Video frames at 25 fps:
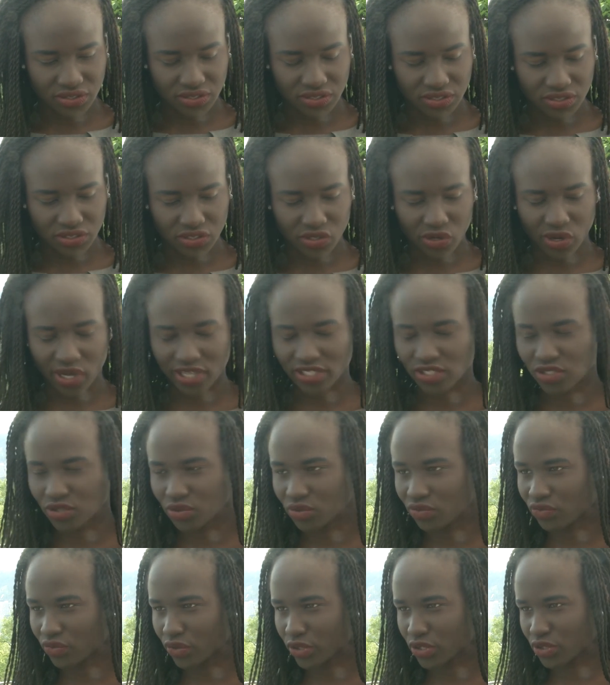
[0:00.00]
You know, I
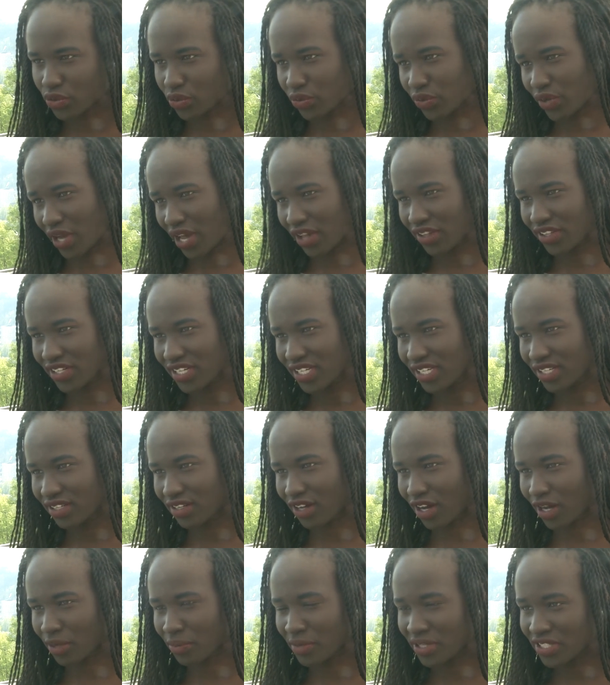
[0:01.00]
do virtual reality and
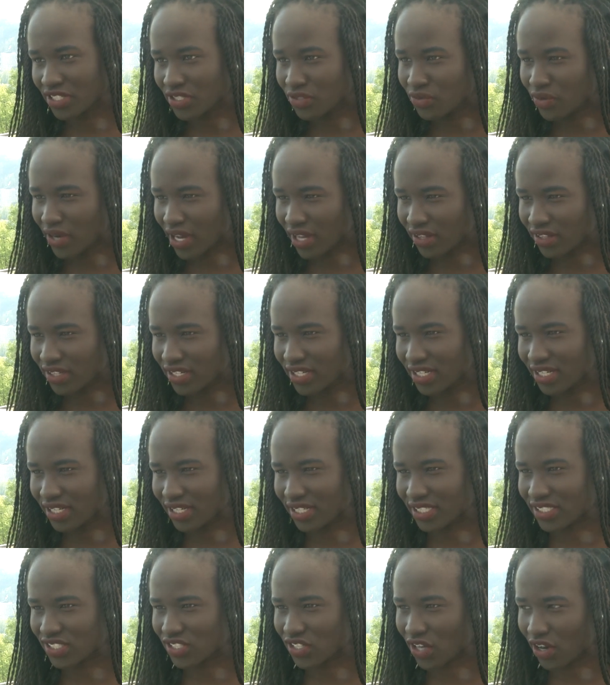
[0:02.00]
augmented reality, and
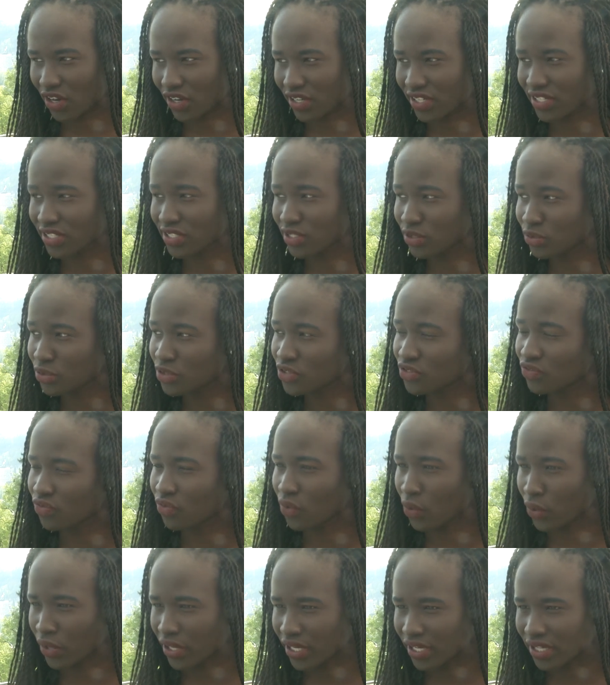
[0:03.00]
I saw a huge
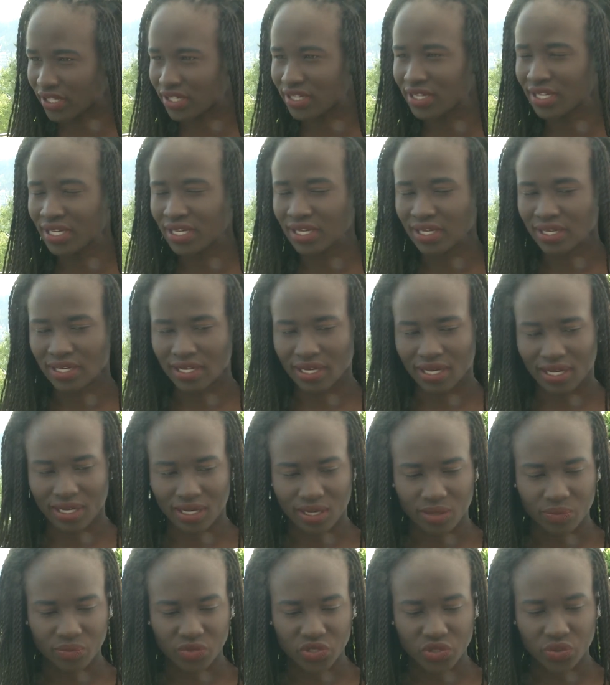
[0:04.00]
void
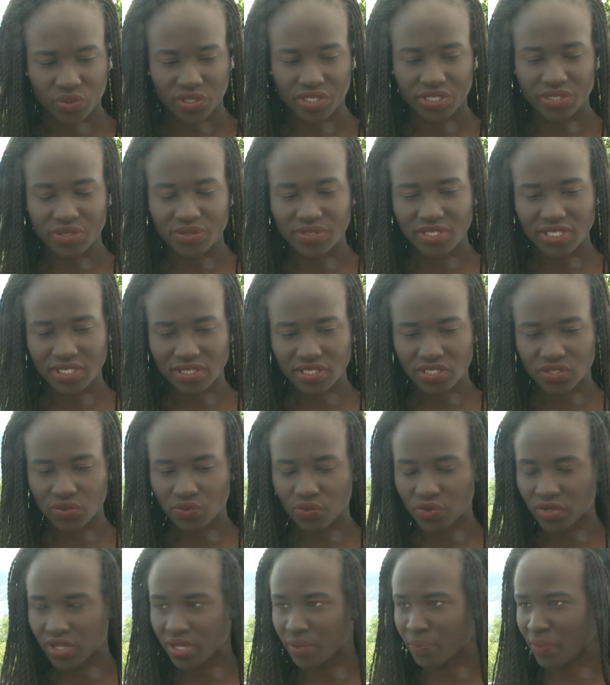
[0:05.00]
between using this
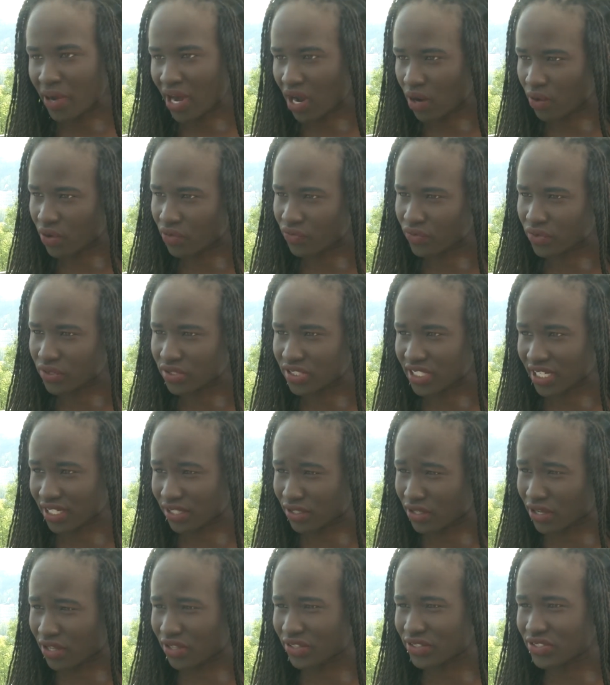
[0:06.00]
really powerful
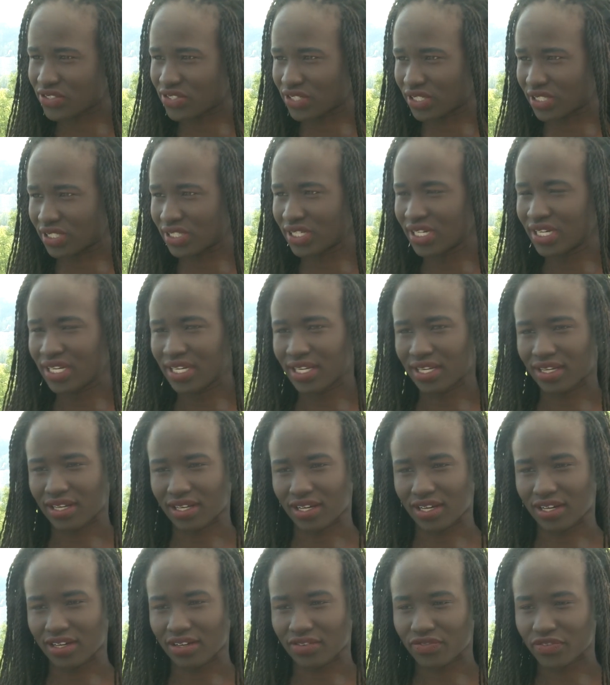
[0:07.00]
technology
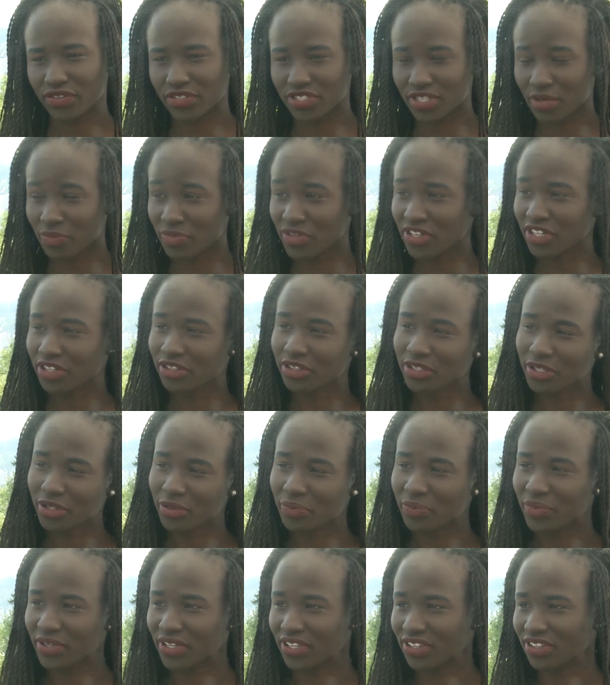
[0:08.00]
for something a little
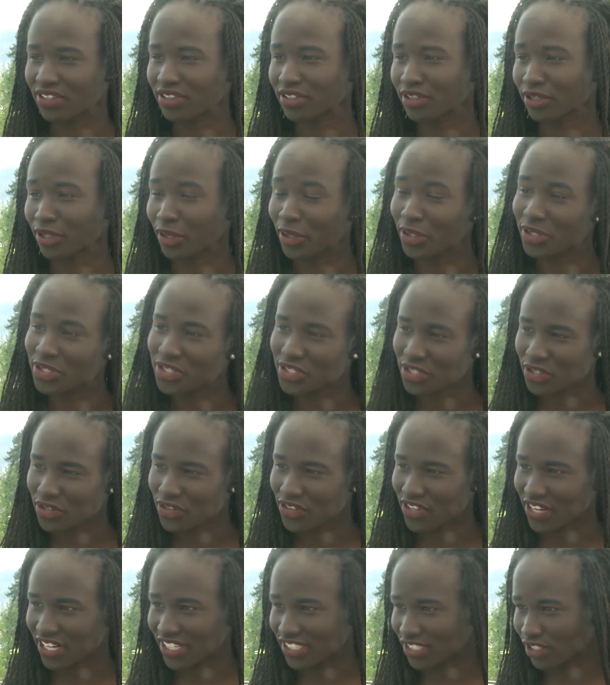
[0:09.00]
bit larger
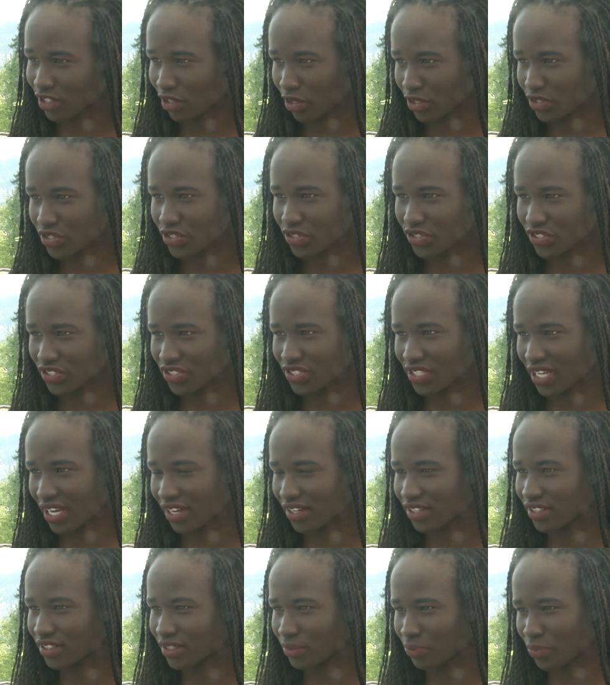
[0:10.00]
that has larger
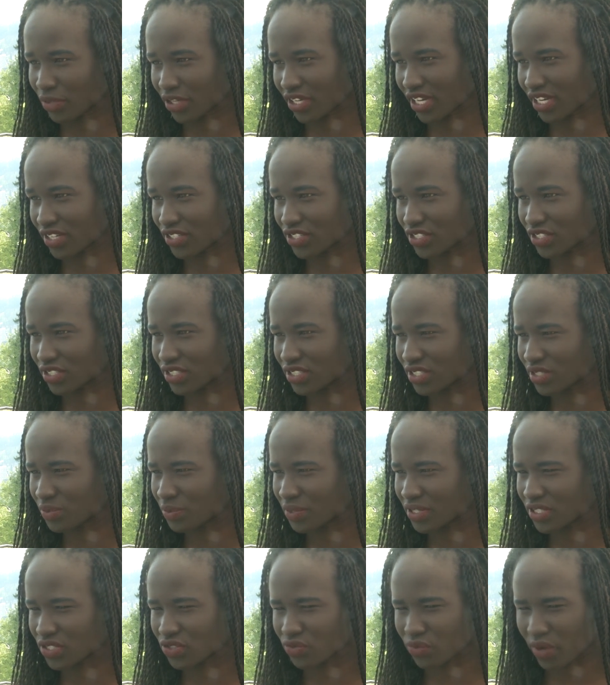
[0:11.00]
societal implications,
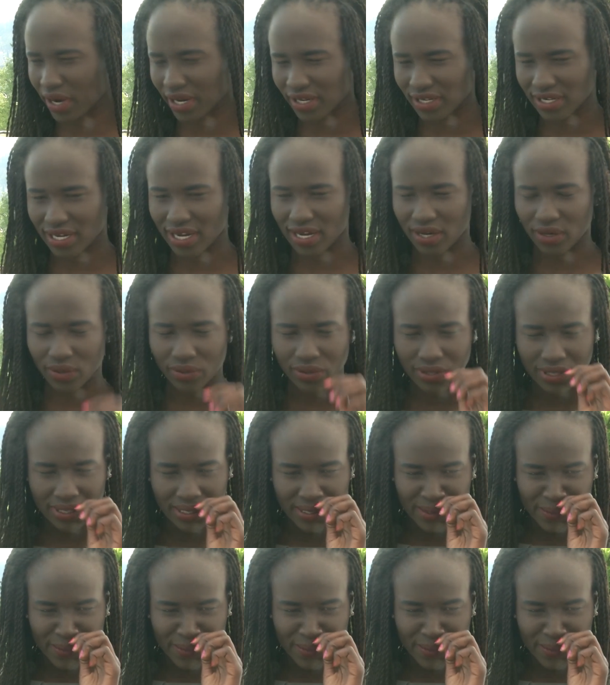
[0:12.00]
because right now